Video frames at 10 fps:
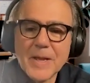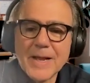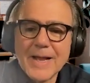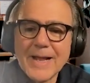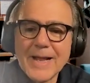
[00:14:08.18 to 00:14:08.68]

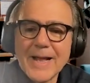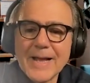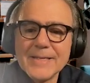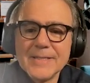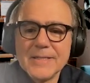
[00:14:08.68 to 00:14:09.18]
I
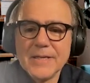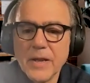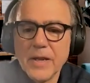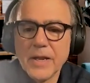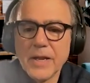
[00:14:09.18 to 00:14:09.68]
see,
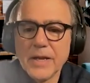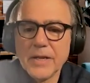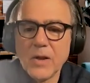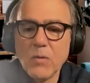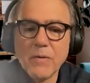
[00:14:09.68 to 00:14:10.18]
and
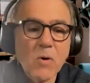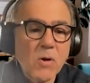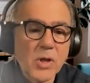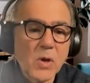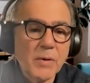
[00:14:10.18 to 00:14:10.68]
we're all
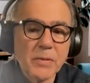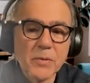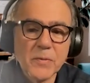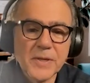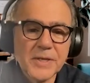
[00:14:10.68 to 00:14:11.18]
going through the
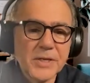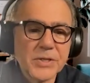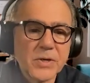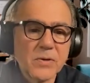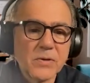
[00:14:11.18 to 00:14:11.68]
digital
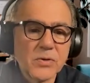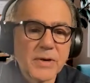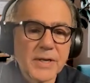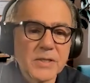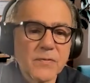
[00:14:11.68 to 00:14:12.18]

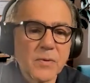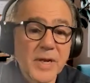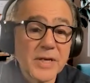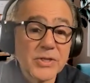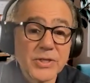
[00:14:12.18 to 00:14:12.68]

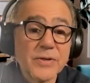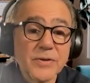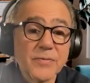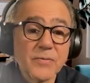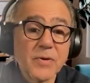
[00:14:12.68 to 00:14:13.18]
transformation,
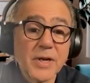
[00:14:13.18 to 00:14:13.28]
right?